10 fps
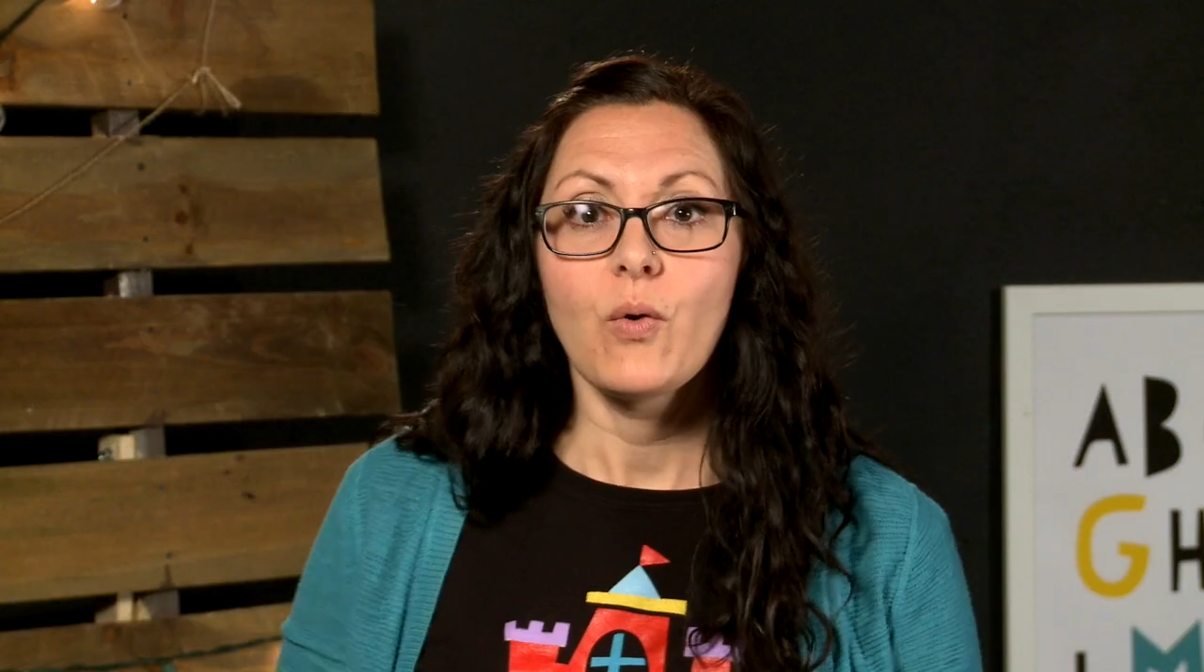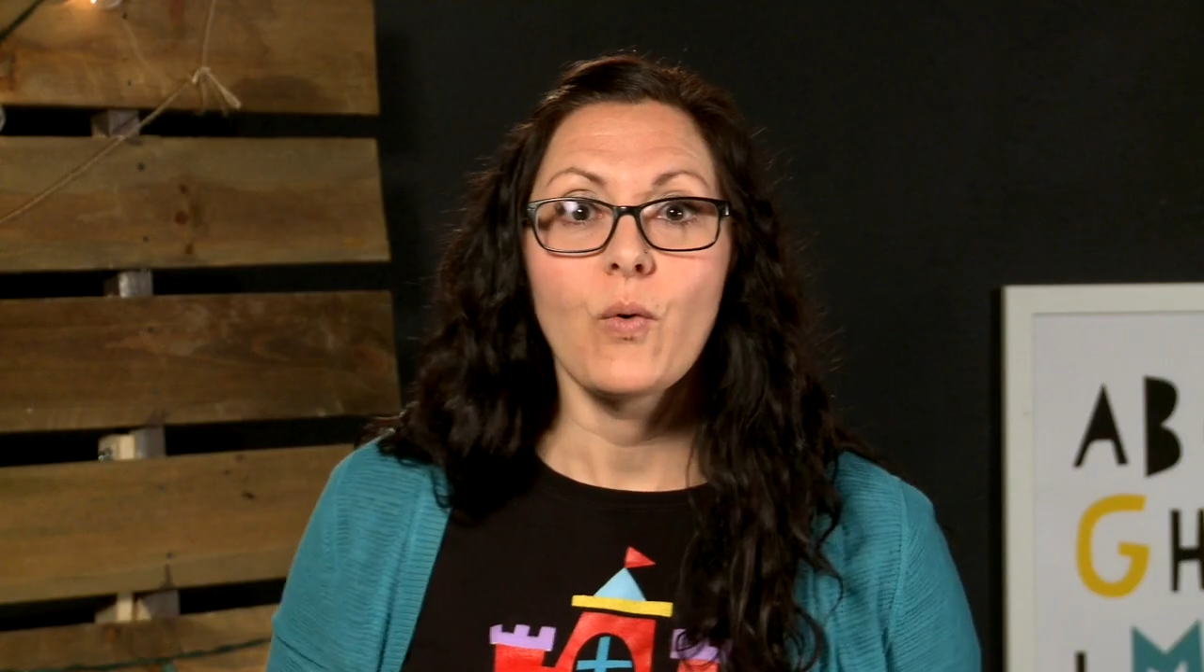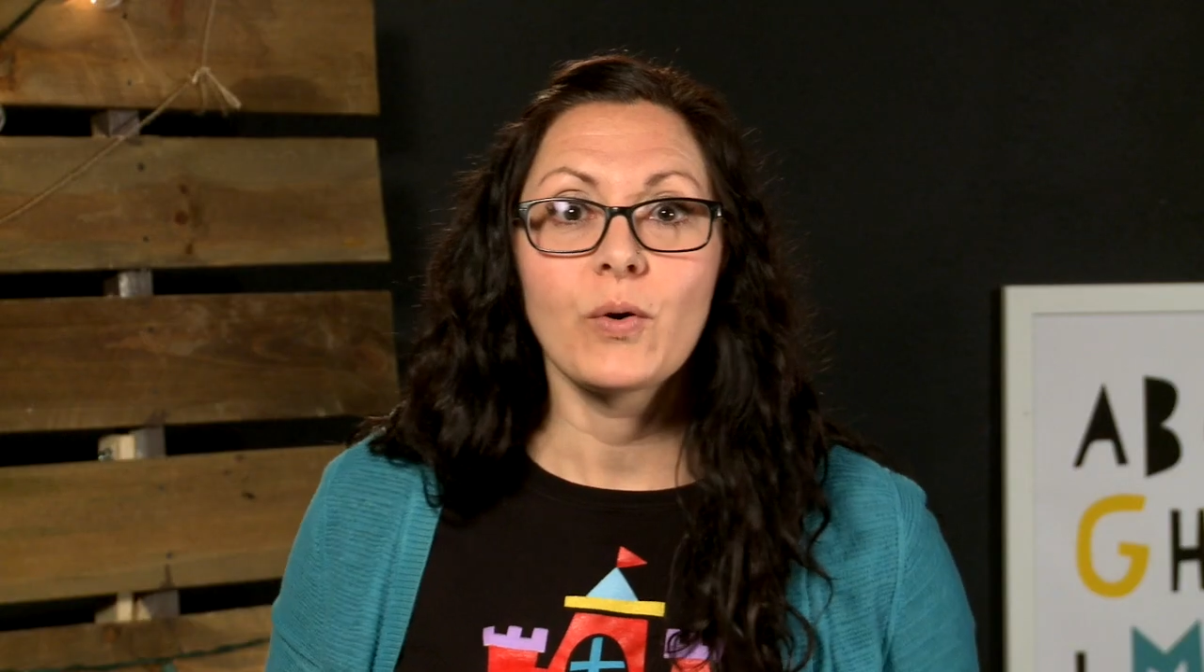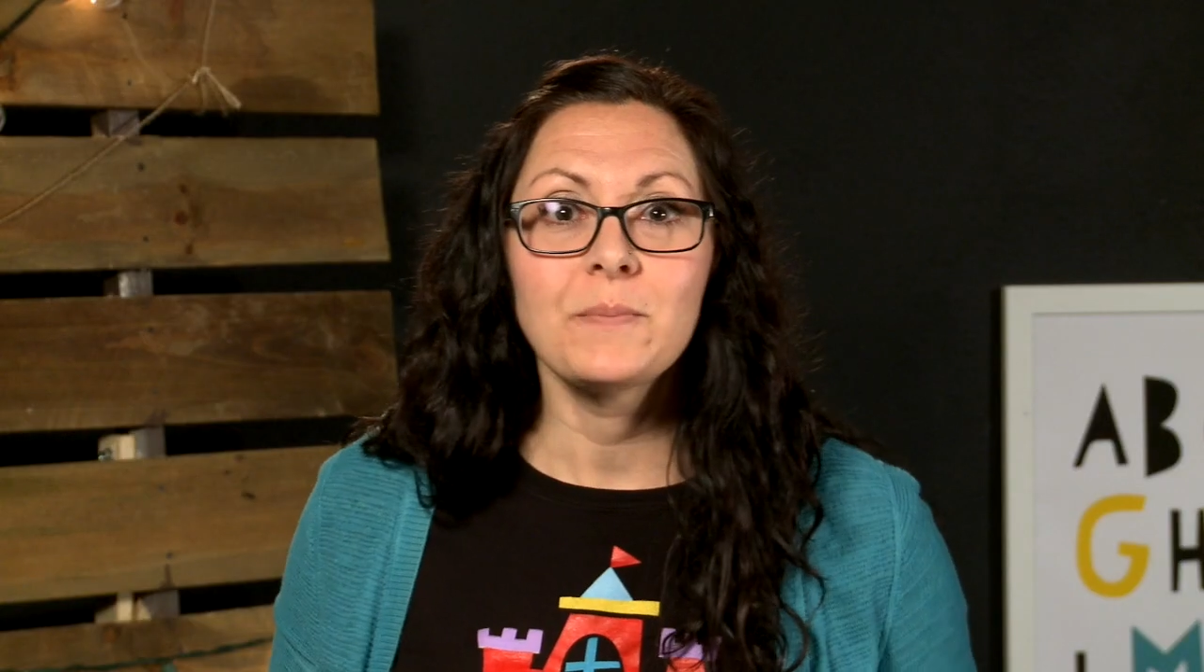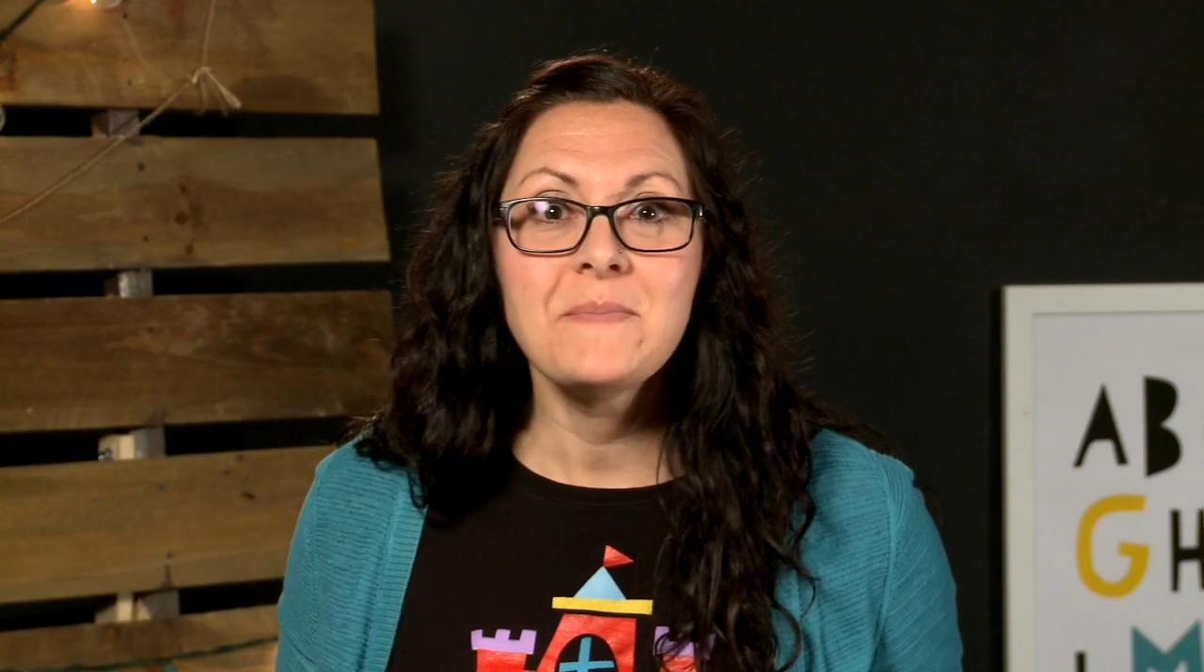
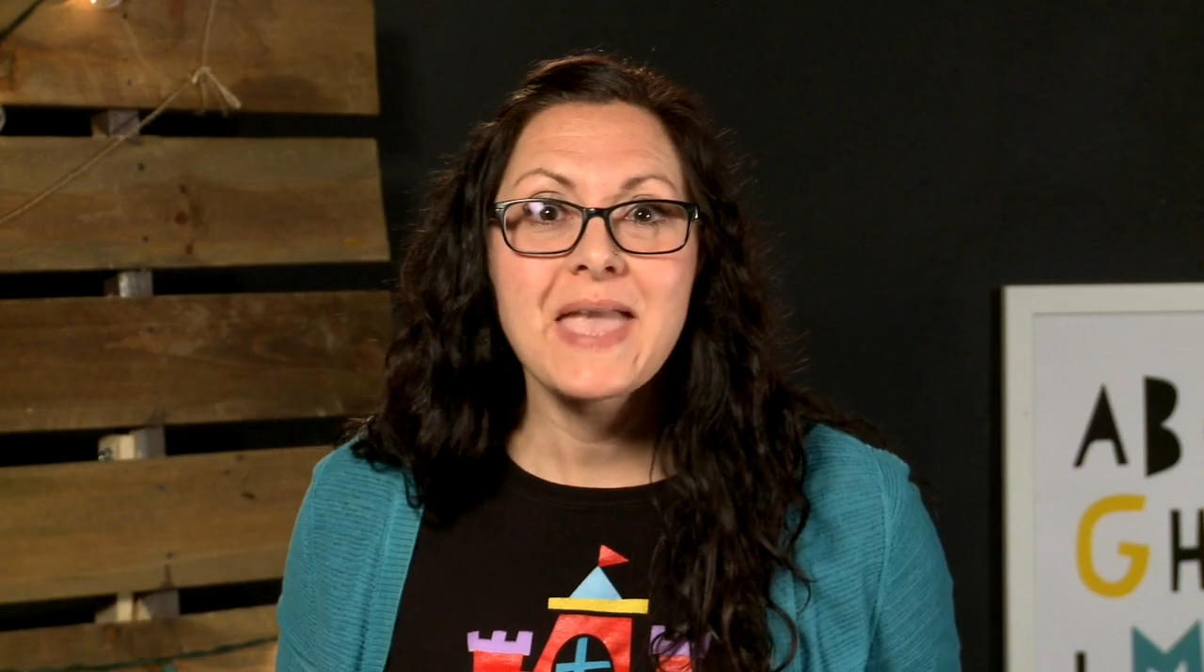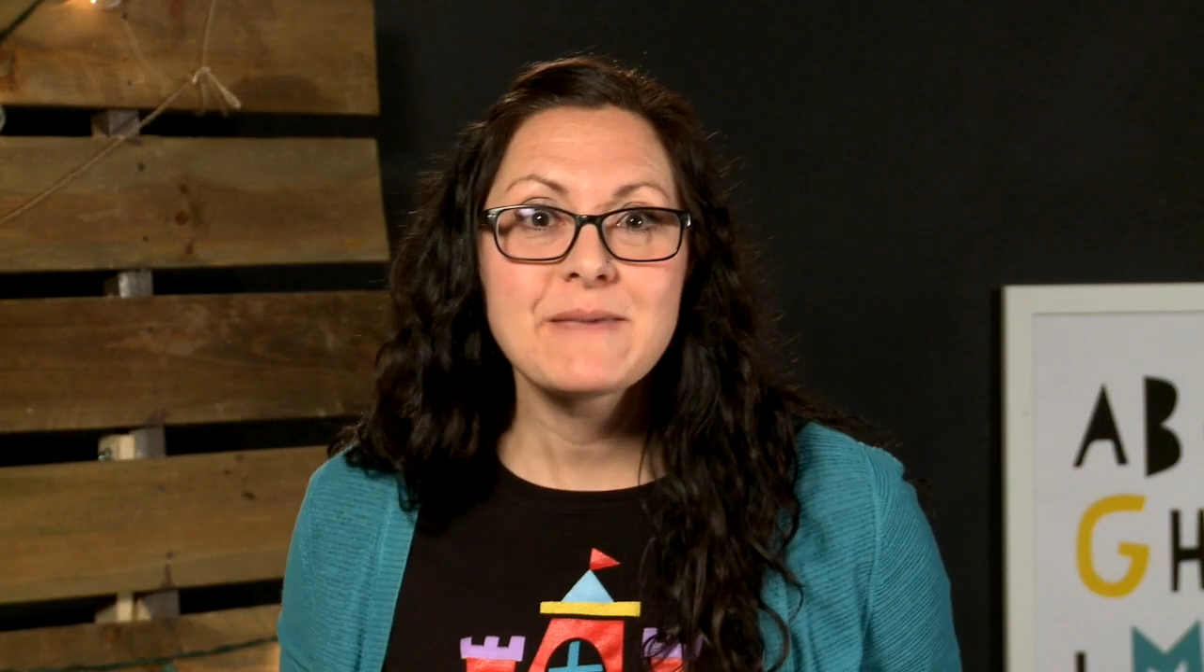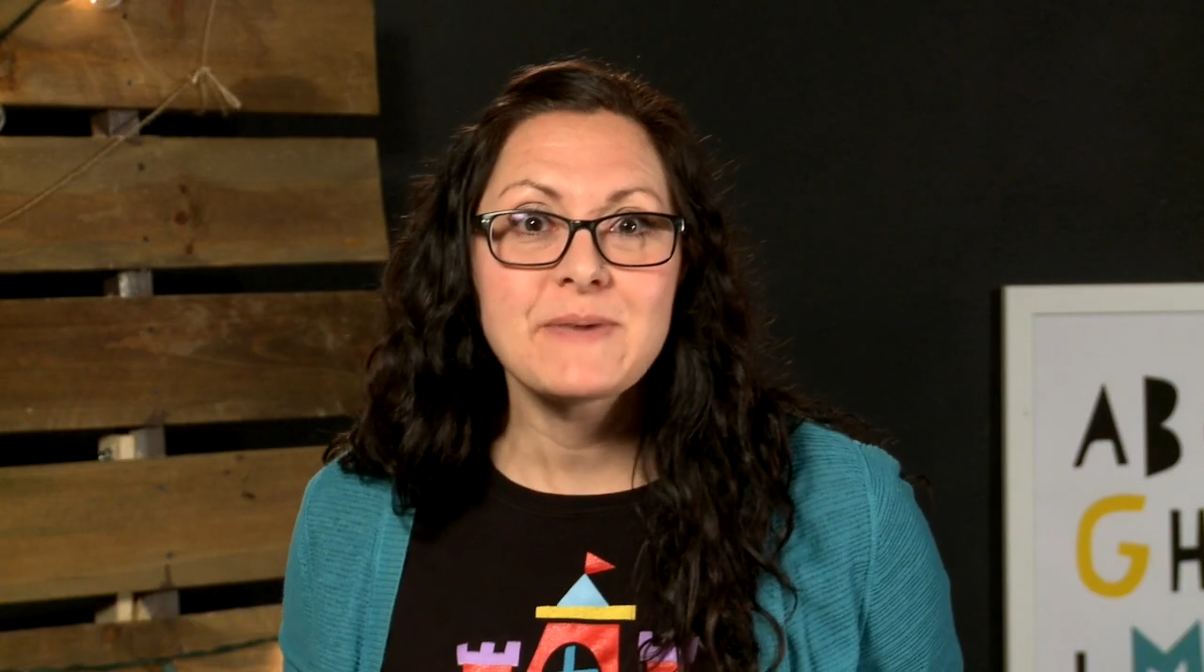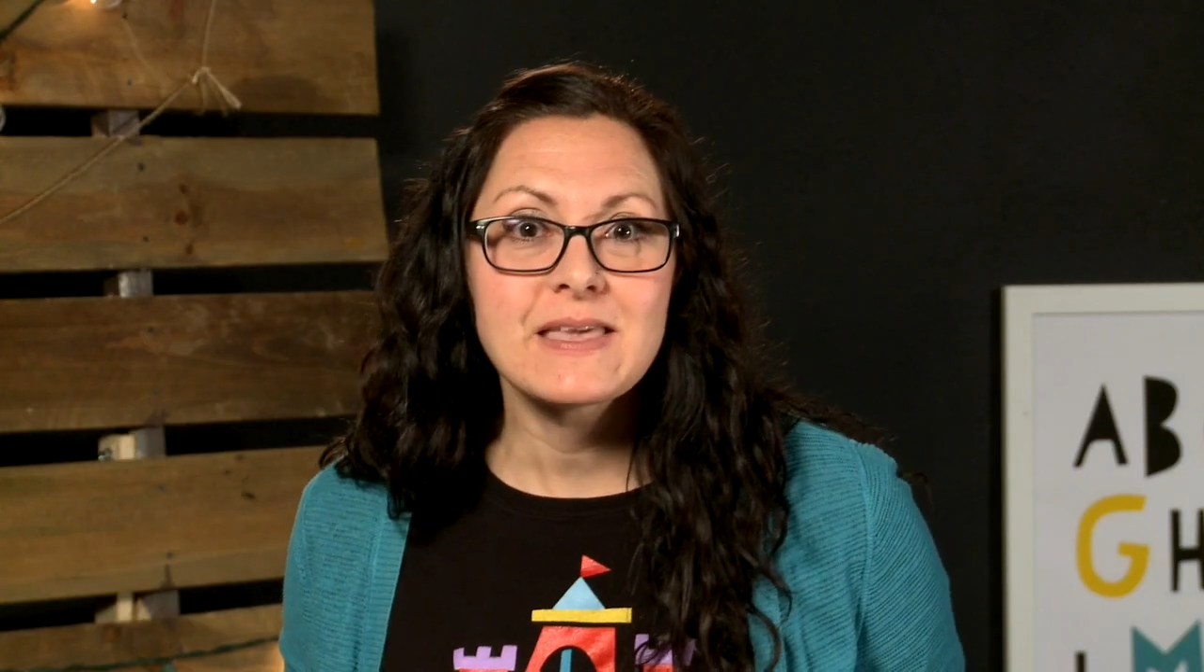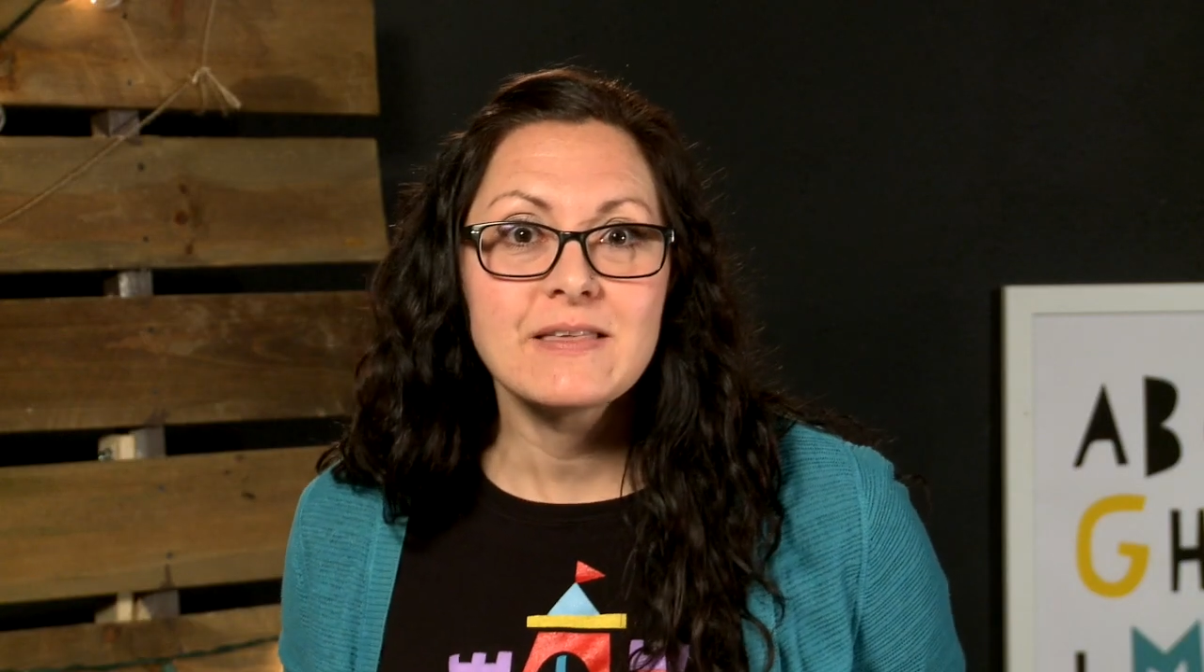Or
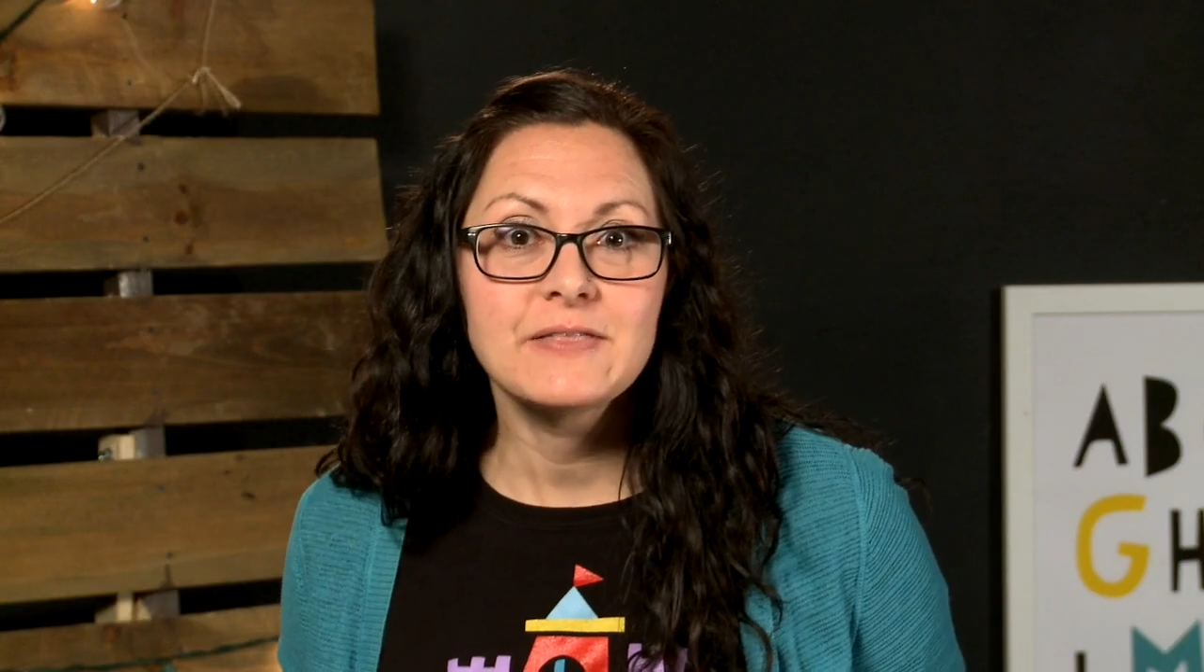maybe